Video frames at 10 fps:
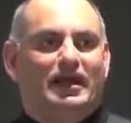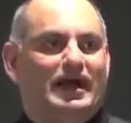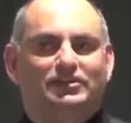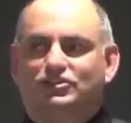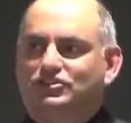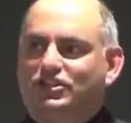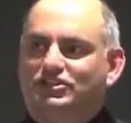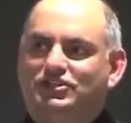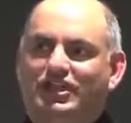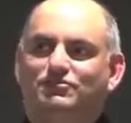I just
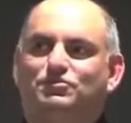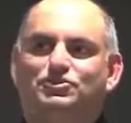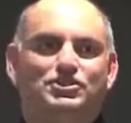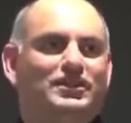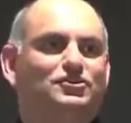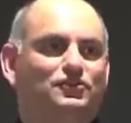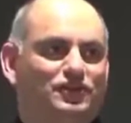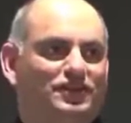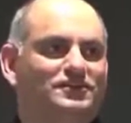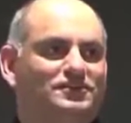need 10% of
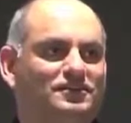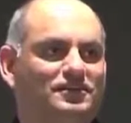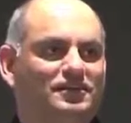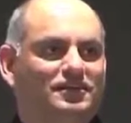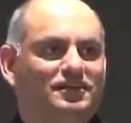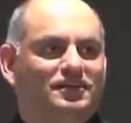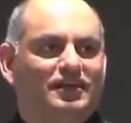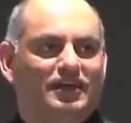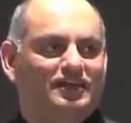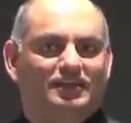it,
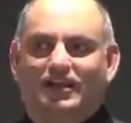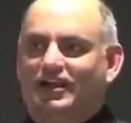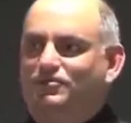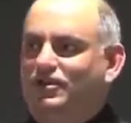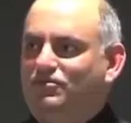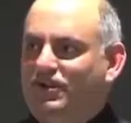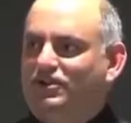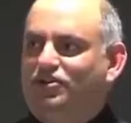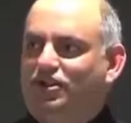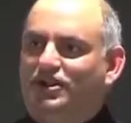and I'll be a $1
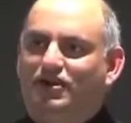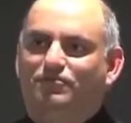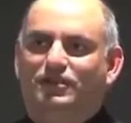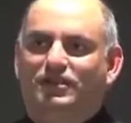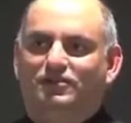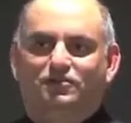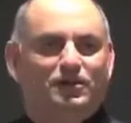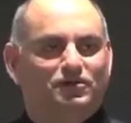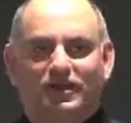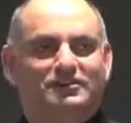billion company,
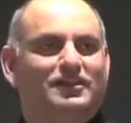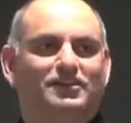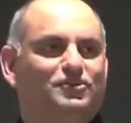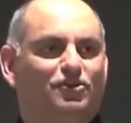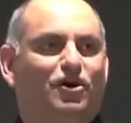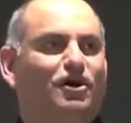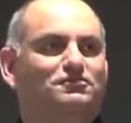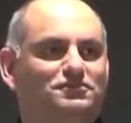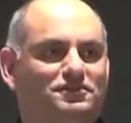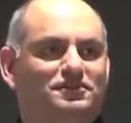well, right there, you're
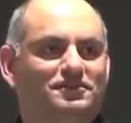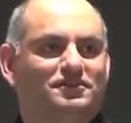off.